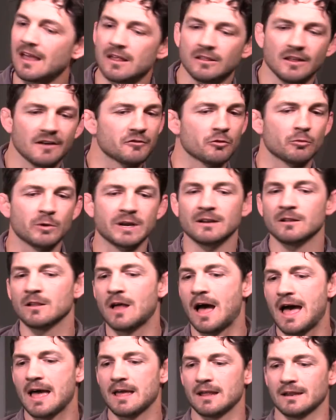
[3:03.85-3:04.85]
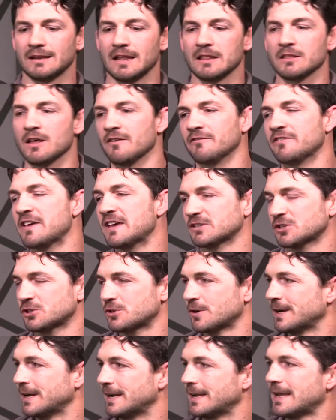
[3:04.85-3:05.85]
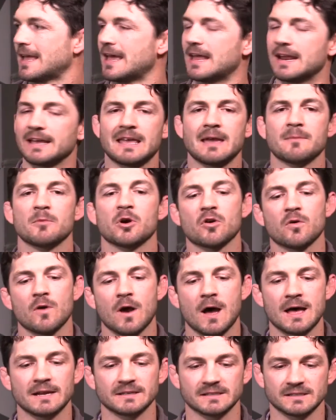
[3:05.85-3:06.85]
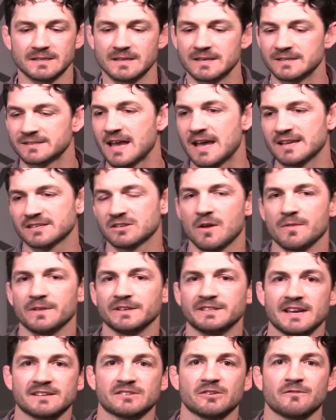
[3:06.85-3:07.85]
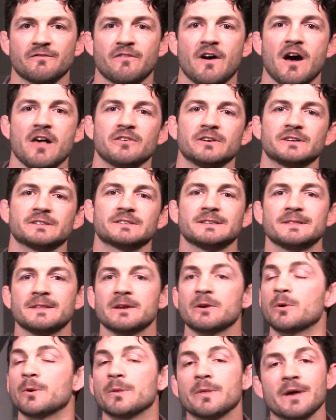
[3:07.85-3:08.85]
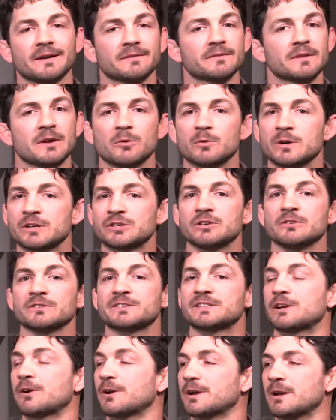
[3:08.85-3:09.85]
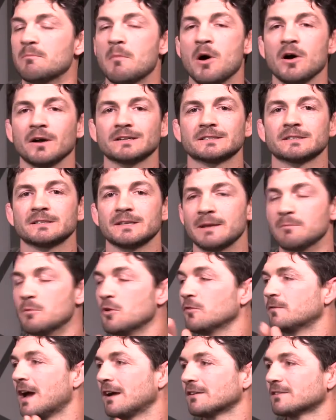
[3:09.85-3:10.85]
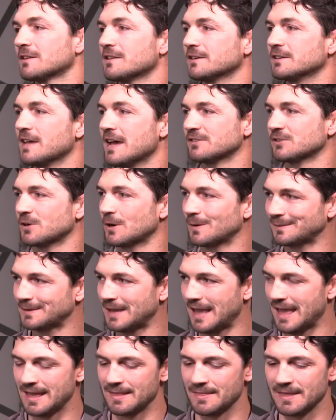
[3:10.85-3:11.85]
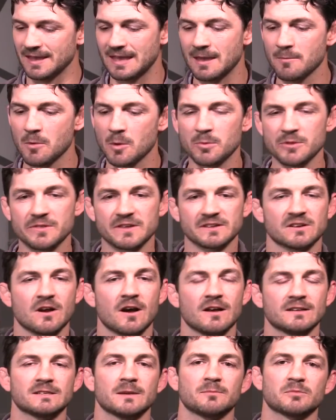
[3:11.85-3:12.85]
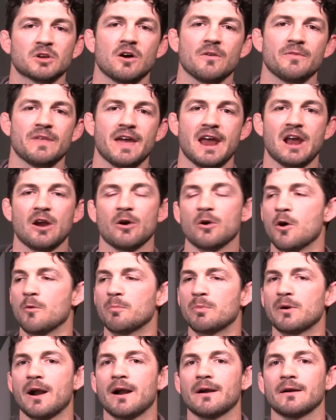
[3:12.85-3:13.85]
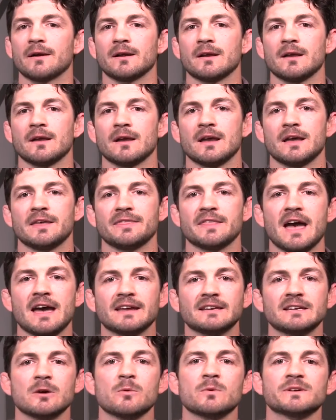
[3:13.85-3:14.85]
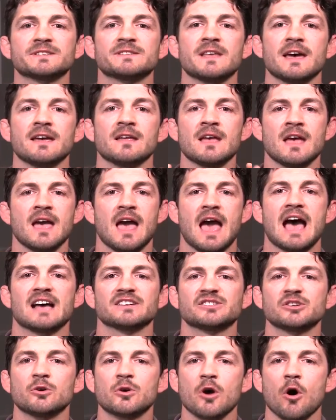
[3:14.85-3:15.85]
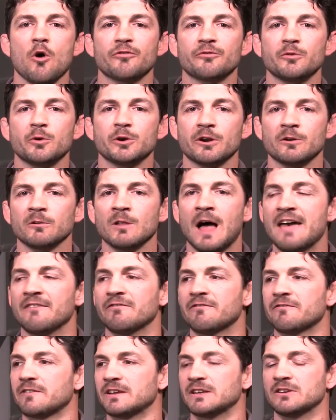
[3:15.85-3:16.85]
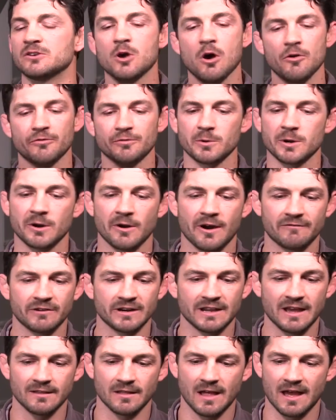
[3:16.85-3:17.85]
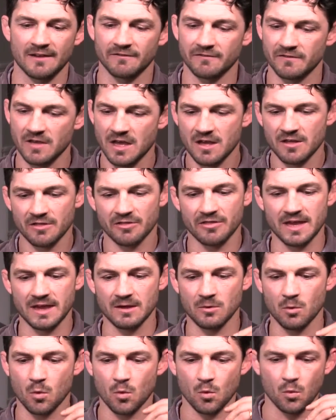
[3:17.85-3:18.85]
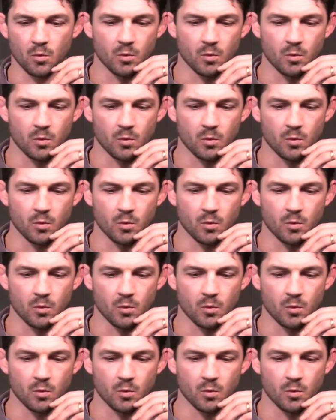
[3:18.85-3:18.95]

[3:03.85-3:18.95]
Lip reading: I love to read a lot, and I love history, and I came across these guys called the Desert Fathers, and they were like the original Syrian monks, and they moved out to the desert, and they came up with this concept called the arrow prayer. And the idea was that as you go through your life, and you go through your everyday life, that